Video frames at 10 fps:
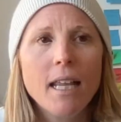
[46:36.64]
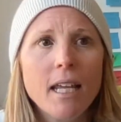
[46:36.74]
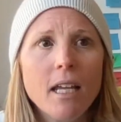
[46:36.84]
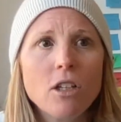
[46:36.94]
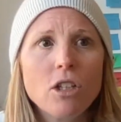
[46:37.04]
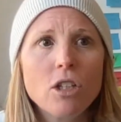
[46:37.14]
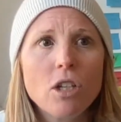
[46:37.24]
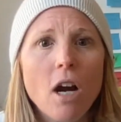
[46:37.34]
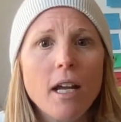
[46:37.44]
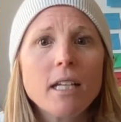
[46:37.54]
And yeah. I think
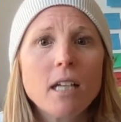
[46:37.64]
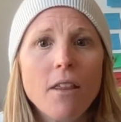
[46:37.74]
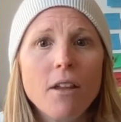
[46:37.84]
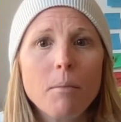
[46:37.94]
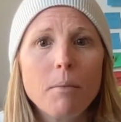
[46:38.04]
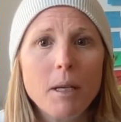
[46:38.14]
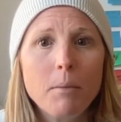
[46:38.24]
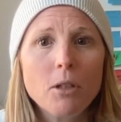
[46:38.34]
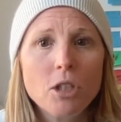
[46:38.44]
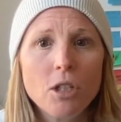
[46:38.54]
talking to other
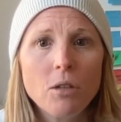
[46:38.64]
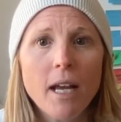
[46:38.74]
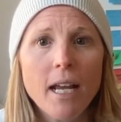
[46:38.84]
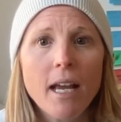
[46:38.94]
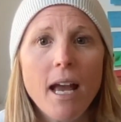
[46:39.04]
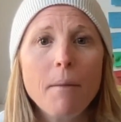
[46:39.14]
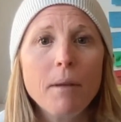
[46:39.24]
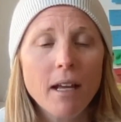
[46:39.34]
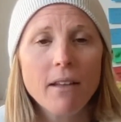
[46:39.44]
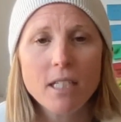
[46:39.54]
people too, like
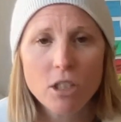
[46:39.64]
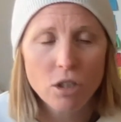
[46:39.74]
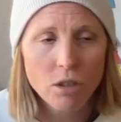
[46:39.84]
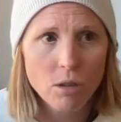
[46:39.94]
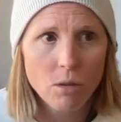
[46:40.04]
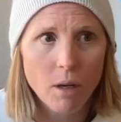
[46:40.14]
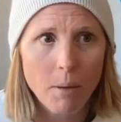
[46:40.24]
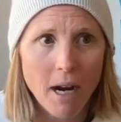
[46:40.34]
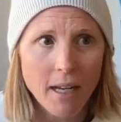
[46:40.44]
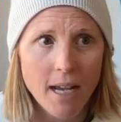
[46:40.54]
Emily, I listened to
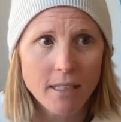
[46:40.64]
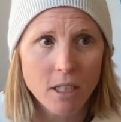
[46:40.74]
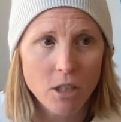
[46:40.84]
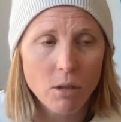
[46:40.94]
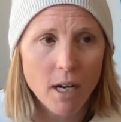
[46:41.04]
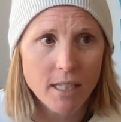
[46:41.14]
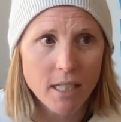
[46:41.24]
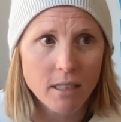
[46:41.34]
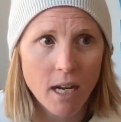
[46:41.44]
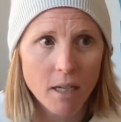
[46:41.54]
a podcast that you
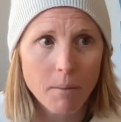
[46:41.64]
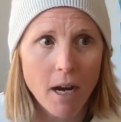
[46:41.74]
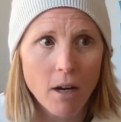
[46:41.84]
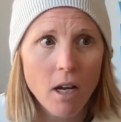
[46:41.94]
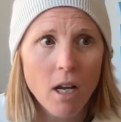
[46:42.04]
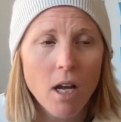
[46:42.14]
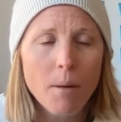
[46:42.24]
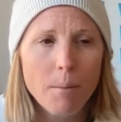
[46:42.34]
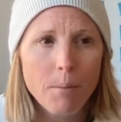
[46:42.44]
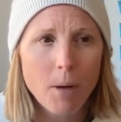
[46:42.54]
guys had done about
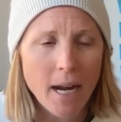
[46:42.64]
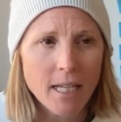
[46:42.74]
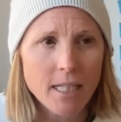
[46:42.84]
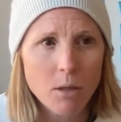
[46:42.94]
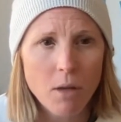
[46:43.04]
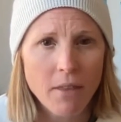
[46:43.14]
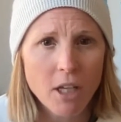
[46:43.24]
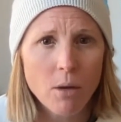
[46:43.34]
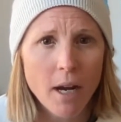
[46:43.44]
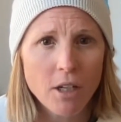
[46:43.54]
pregnancy.
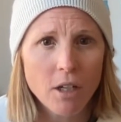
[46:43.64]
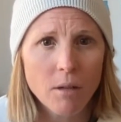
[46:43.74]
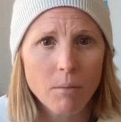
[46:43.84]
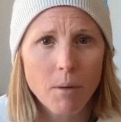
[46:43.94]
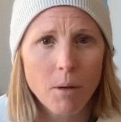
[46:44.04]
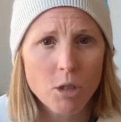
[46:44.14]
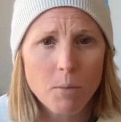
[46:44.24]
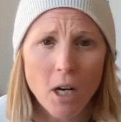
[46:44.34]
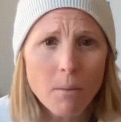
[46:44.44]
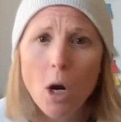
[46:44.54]
I think you had your
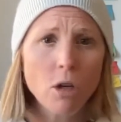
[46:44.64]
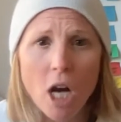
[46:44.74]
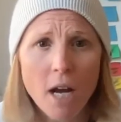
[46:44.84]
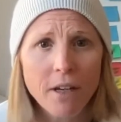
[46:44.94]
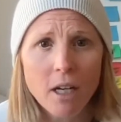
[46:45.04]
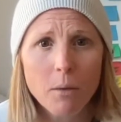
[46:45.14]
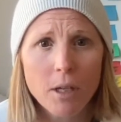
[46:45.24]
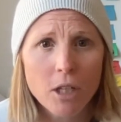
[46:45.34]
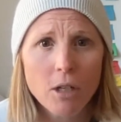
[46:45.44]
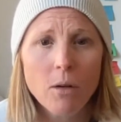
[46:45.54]
postpartum coach on
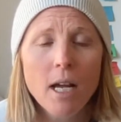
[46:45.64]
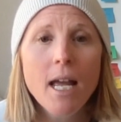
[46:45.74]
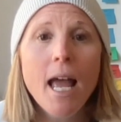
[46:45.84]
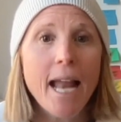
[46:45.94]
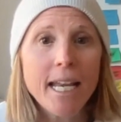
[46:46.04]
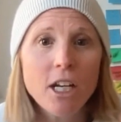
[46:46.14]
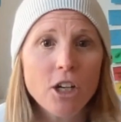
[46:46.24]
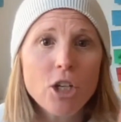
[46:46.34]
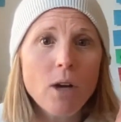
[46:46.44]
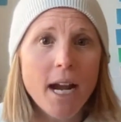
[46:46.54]
there with you, and
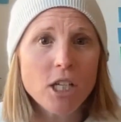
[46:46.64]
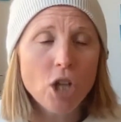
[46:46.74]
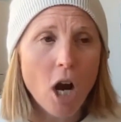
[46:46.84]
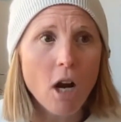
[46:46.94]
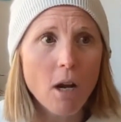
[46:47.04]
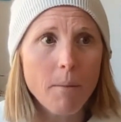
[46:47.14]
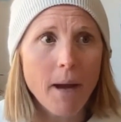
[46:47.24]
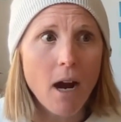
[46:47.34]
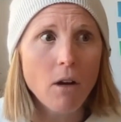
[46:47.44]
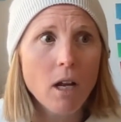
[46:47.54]
hearing you guys talk
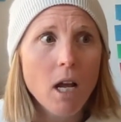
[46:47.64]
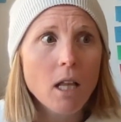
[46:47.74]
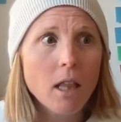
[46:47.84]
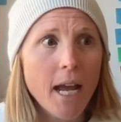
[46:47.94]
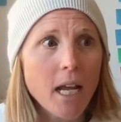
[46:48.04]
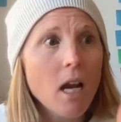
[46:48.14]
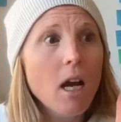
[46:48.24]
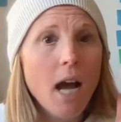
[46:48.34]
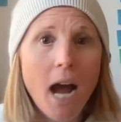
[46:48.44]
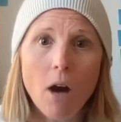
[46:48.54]
about
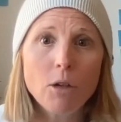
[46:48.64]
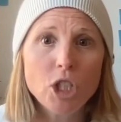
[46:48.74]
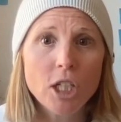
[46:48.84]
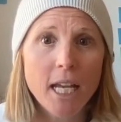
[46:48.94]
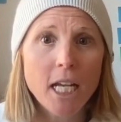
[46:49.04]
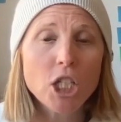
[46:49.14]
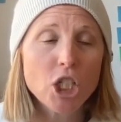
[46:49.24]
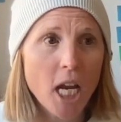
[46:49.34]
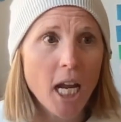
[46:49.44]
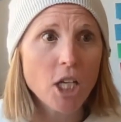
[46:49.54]
like how ch-
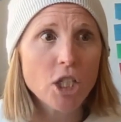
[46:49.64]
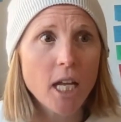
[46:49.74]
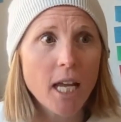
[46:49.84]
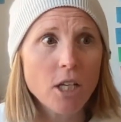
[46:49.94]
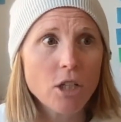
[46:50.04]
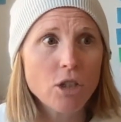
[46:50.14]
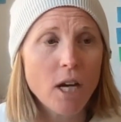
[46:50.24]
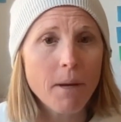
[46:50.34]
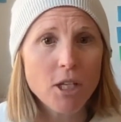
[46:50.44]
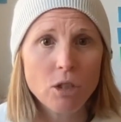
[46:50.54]
things changed
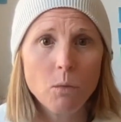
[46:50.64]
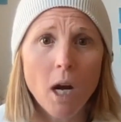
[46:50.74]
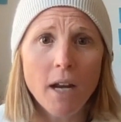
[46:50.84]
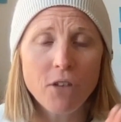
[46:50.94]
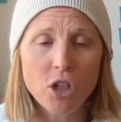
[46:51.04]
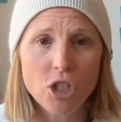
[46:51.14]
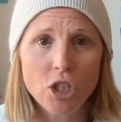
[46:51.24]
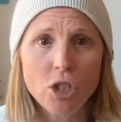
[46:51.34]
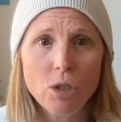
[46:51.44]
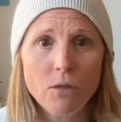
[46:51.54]
in trimester one
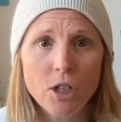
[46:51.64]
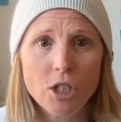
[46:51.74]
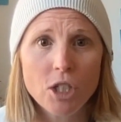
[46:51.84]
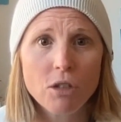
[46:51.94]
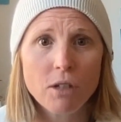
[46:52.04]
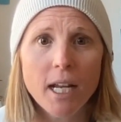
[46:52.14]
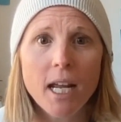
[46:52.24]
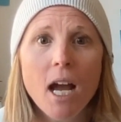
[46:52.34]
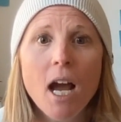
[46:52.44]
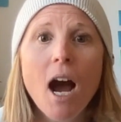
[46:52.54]
versus two versus
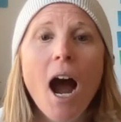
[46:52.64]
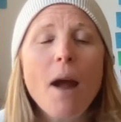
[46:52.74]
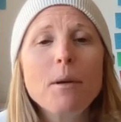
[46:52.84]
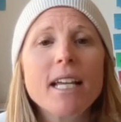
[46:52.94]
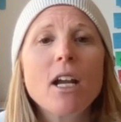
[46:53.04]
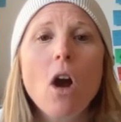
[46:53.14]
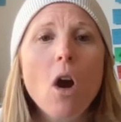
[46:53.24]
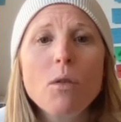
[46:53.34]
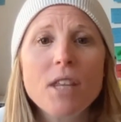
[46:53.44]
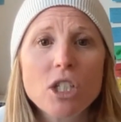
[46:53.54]
three. I was
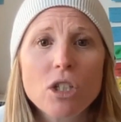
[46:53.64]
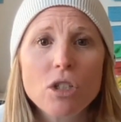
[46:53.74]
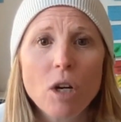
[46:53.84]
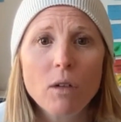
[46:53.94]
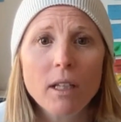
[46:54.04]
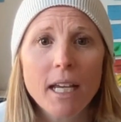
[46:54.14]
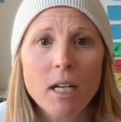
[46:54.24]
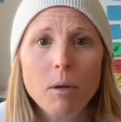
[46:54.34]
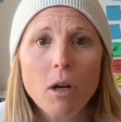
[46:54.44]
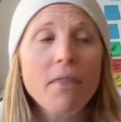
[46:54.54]
like, oh, this is so
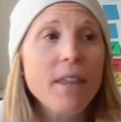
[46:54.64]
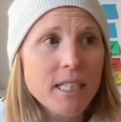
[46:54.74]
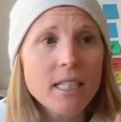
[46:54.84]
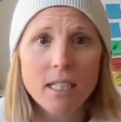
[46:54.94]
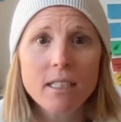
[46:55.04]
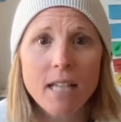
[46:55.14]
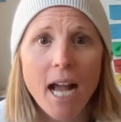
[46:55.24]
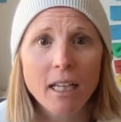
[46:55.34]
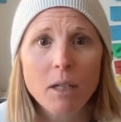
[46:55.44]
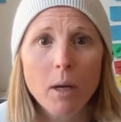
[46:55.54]
relatable. This is
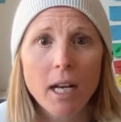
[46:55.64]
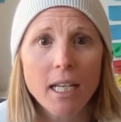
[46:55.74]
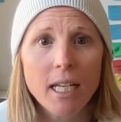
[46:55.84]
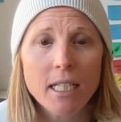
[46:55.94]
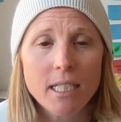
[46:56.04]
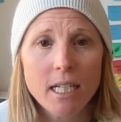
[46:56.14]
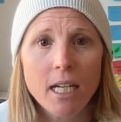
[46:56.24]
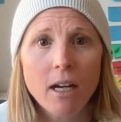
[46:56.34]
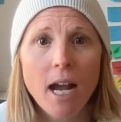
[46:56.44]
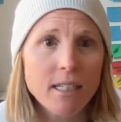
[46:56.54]
exactly what I needed
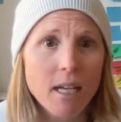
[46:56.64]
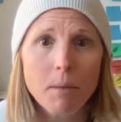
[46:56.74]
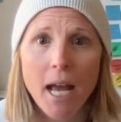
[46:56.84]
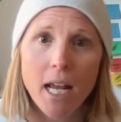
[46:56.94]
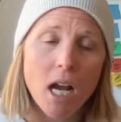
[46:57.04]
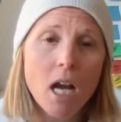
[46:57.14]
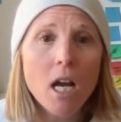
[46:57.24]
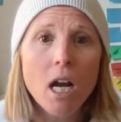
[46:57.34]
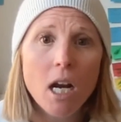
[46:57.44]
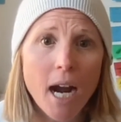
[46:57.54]
to hear as I'm like
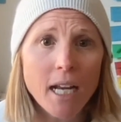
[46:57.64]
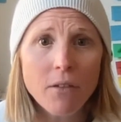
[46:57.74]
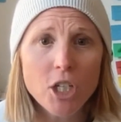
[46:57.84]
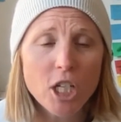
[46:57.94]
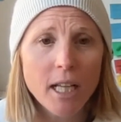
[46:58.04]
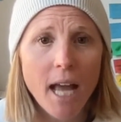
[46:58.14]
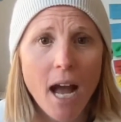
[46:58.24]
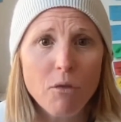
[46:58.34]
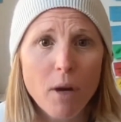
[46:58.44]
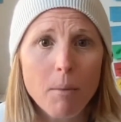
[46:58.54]
kind of reaching
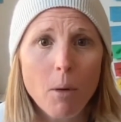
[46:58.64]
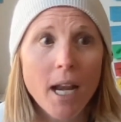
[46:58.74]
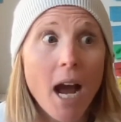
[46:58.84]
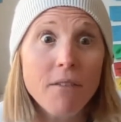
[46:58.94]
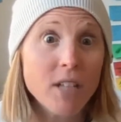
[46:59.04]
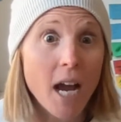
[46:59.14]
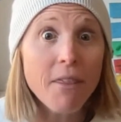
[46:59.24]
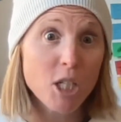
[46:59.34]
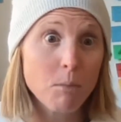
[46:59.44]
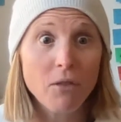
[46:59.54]
the halfway point. I've
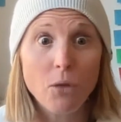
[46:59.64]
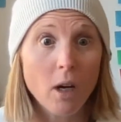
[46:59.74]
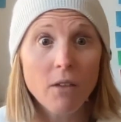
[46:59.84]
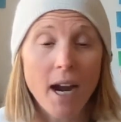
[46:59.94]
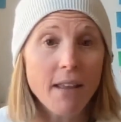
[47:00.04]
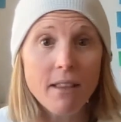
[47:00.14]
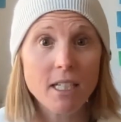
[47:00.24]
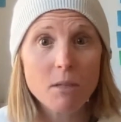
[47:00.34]
done this before, right?